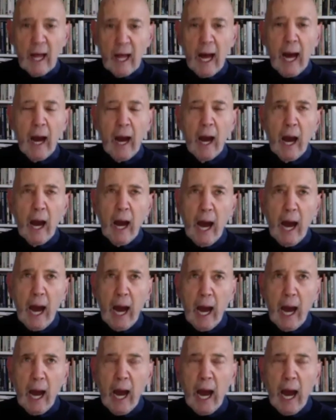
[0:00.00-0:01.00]

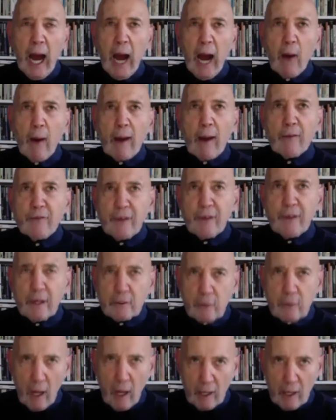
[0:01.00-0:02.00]
how I feel
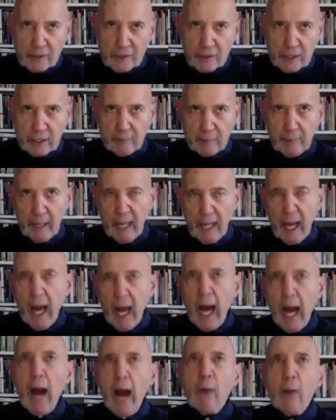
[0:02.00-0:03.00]
rehearsing the play,
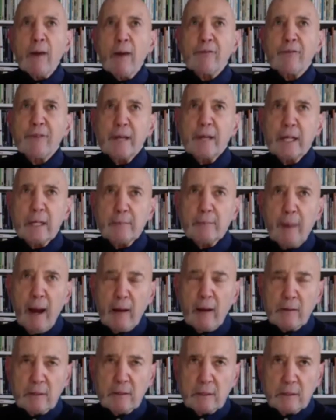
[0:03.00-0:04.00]
how I feel
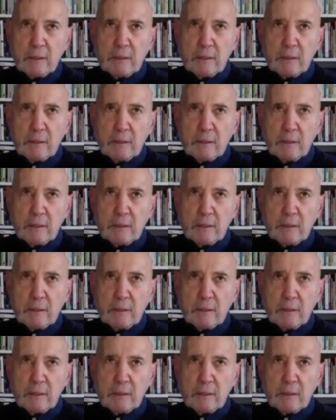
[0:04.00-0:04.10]
about,